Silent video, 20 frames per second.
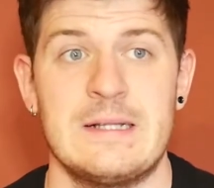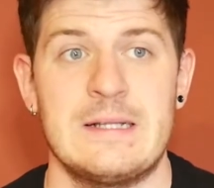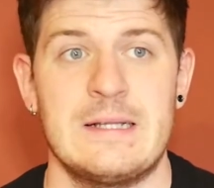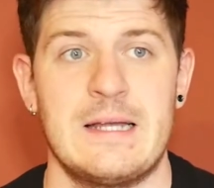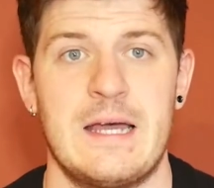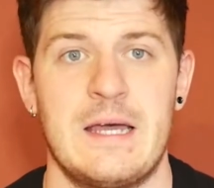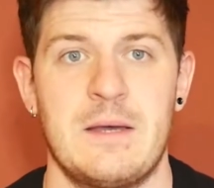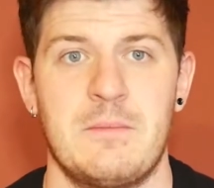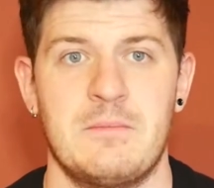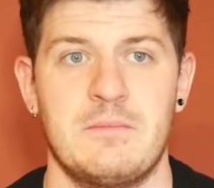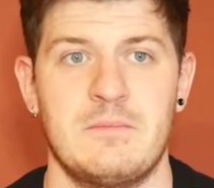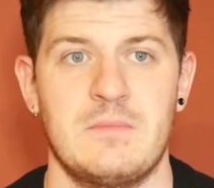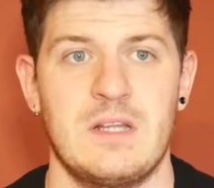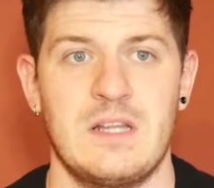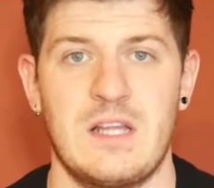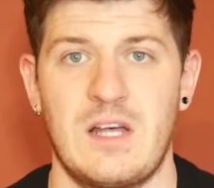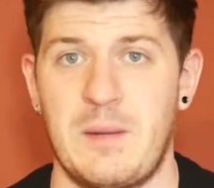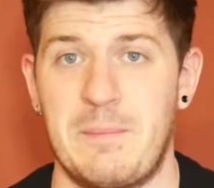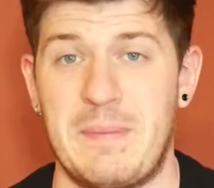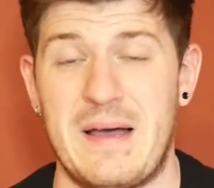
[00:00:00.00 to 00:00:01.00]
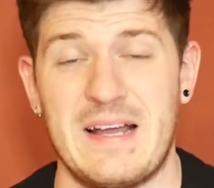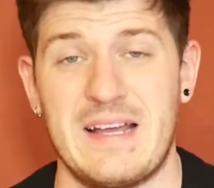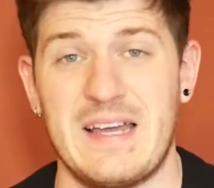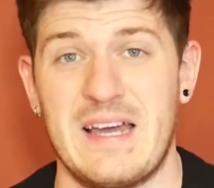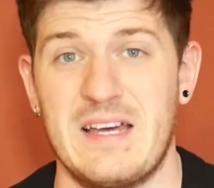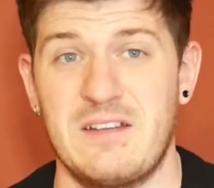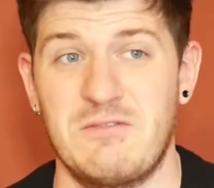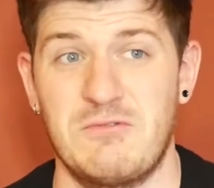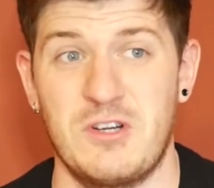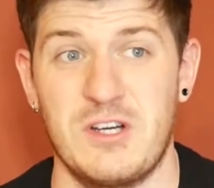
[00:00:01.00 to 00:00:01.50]
A lot of
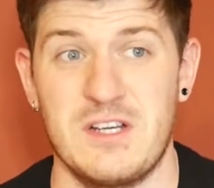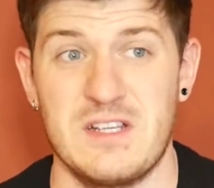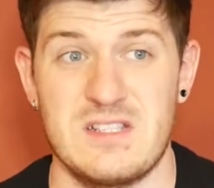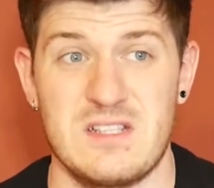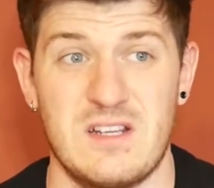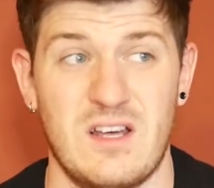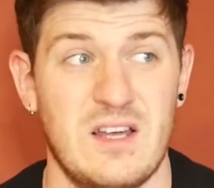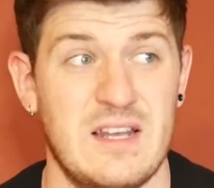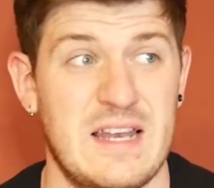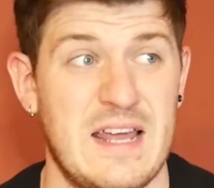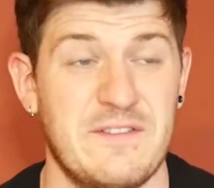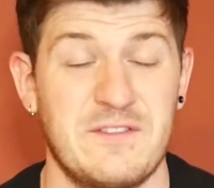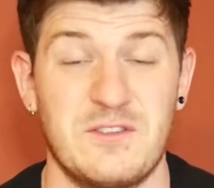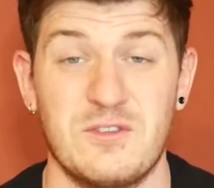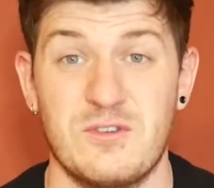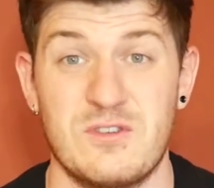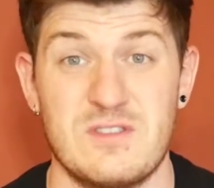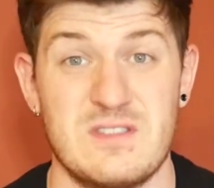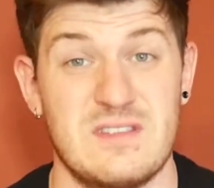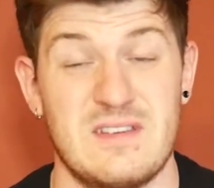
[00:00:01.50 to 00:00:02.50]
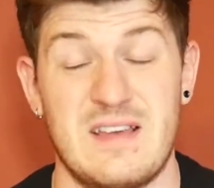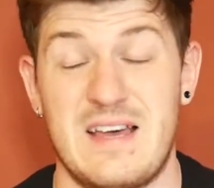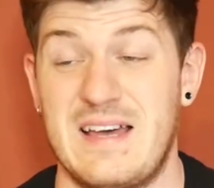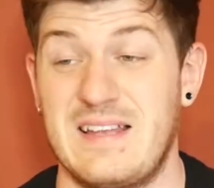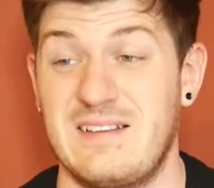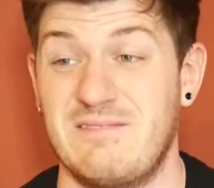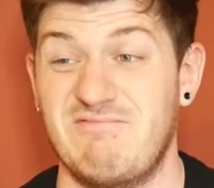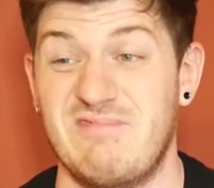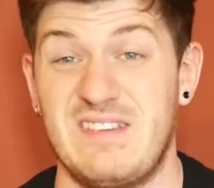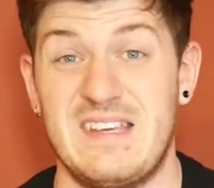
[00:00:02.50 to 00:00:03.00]
backhand rights, a lot of left hooks,
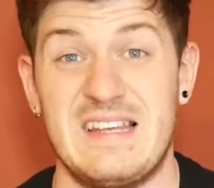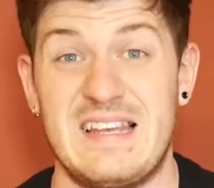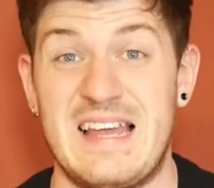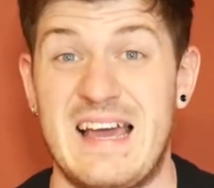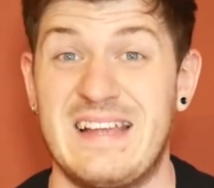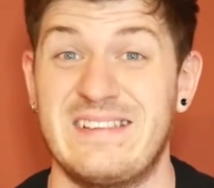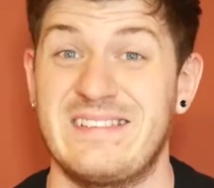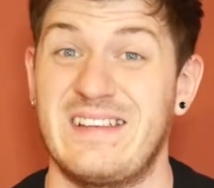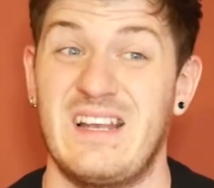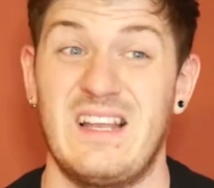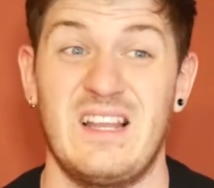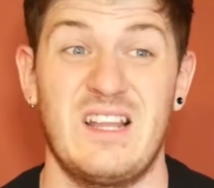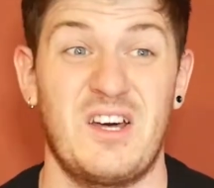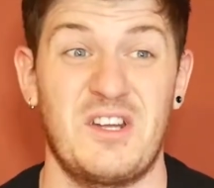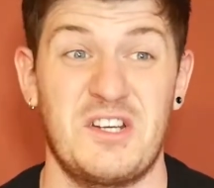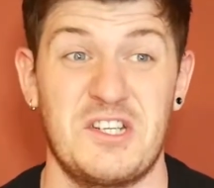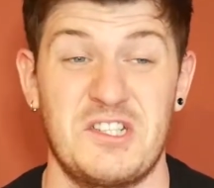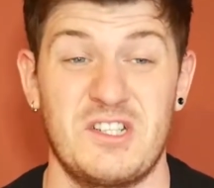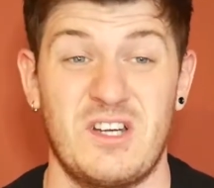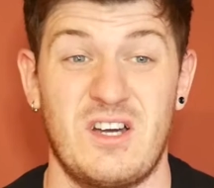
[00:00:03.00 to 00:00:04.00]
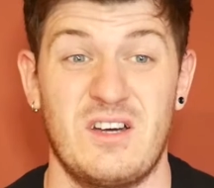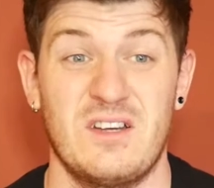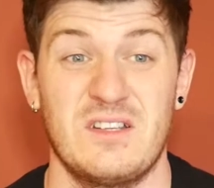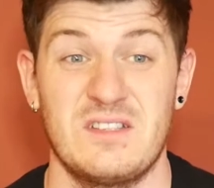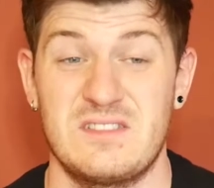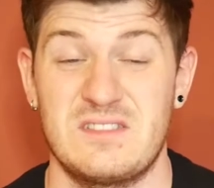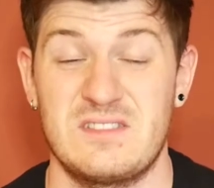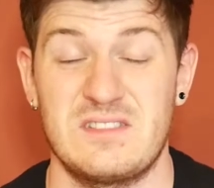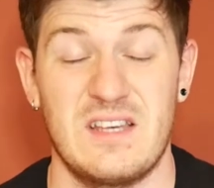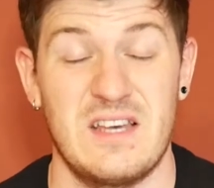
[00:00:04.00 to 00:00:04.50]
and he landed a lot of
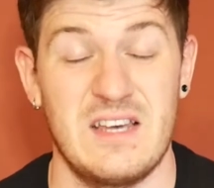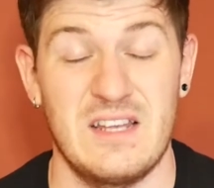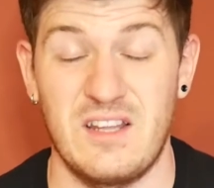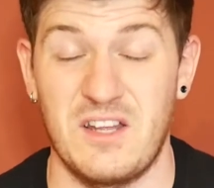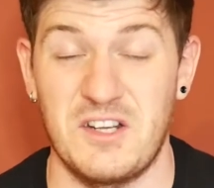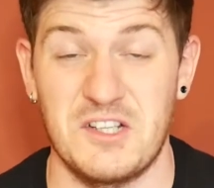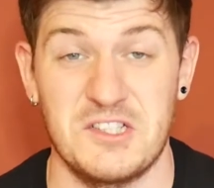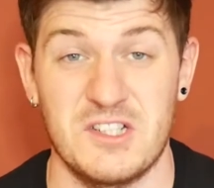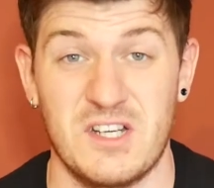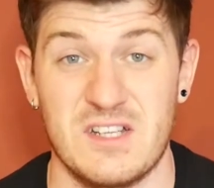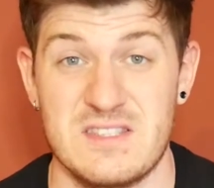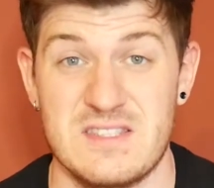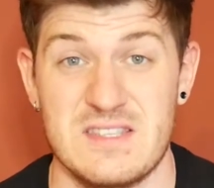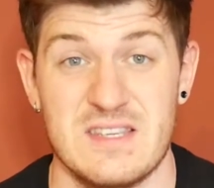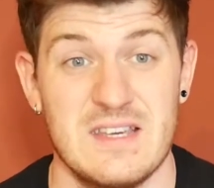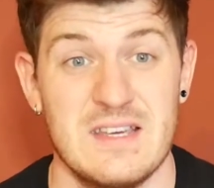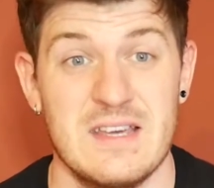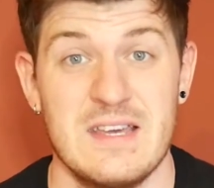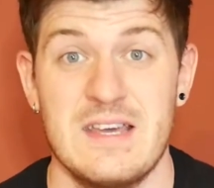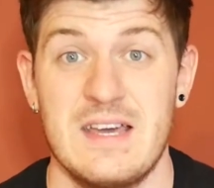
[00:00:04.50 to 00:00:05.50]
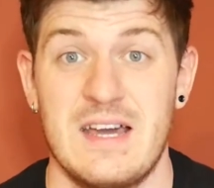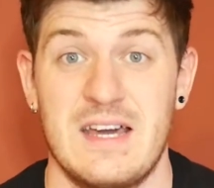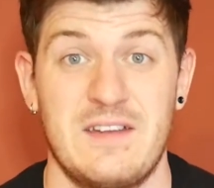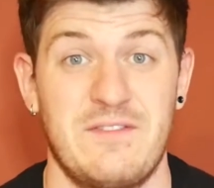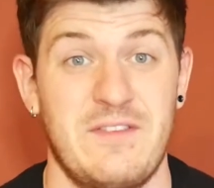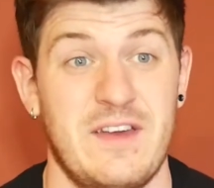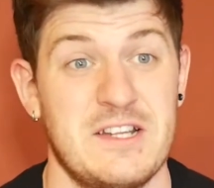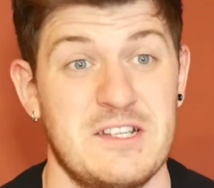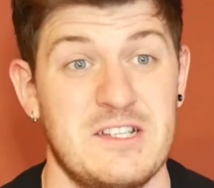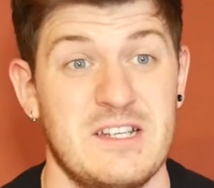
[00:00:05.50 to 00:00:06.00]
shots, and
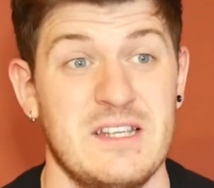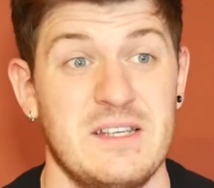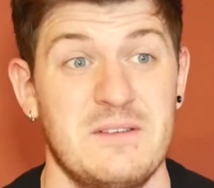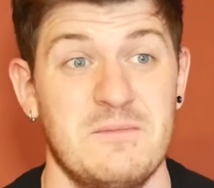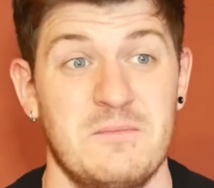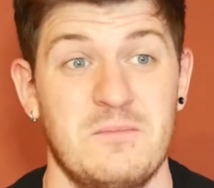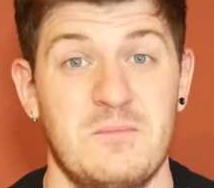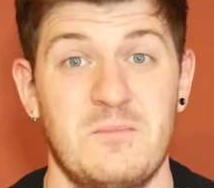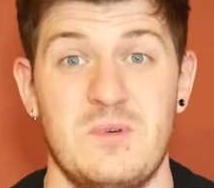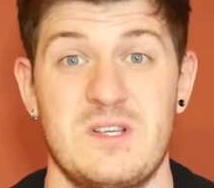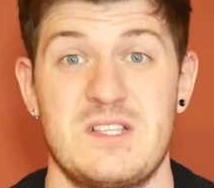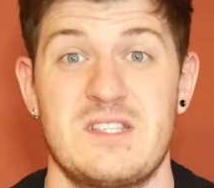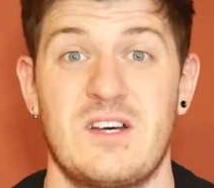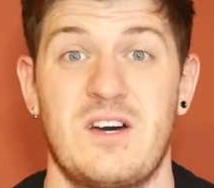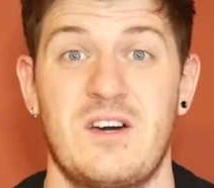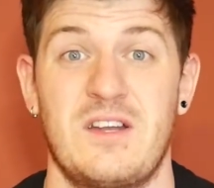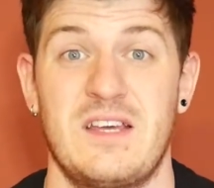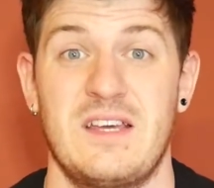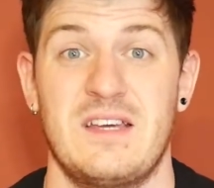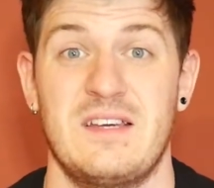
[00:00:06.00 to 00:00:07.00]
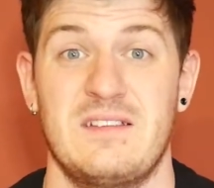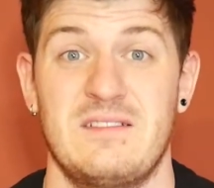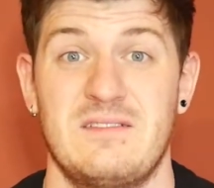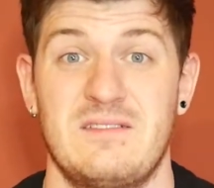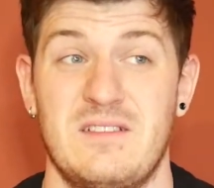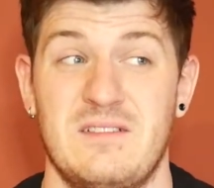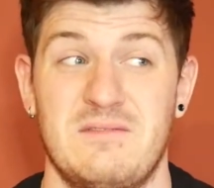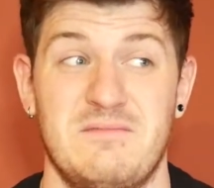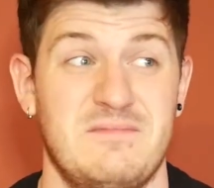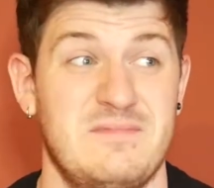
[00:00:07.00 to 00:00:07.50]
eventually we saw a
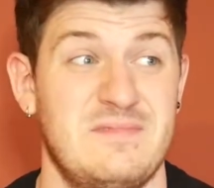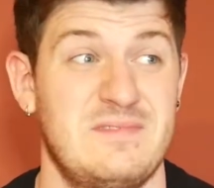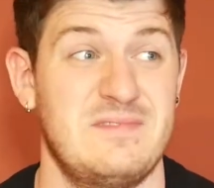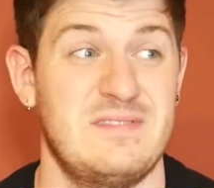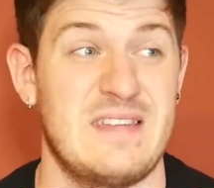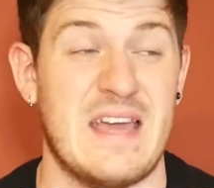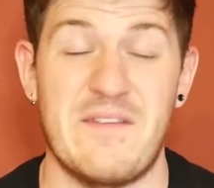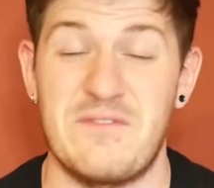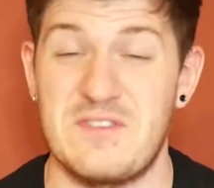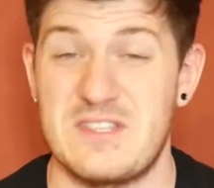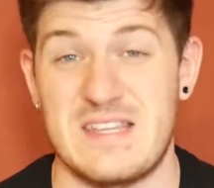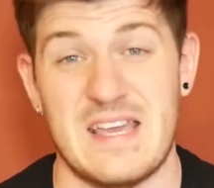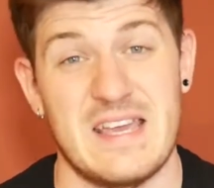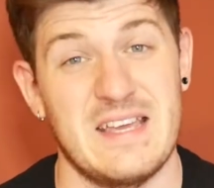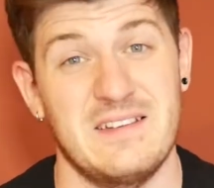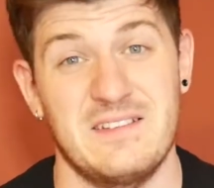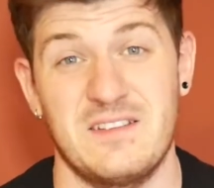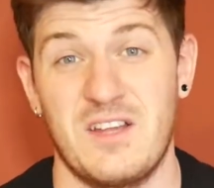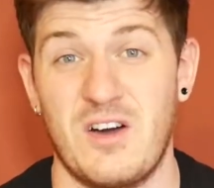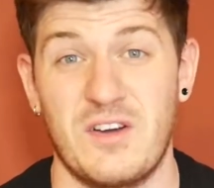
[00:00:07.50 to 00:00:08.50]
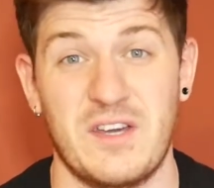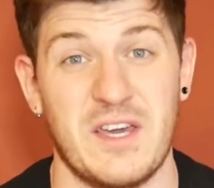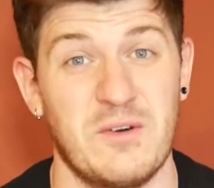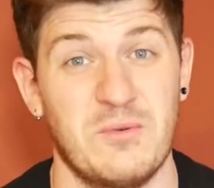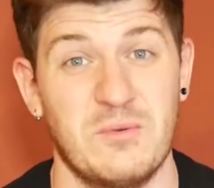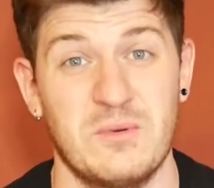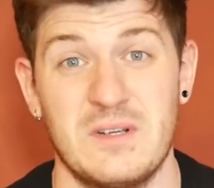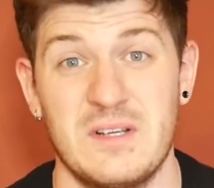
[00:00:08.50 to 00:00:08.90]
devastating knockout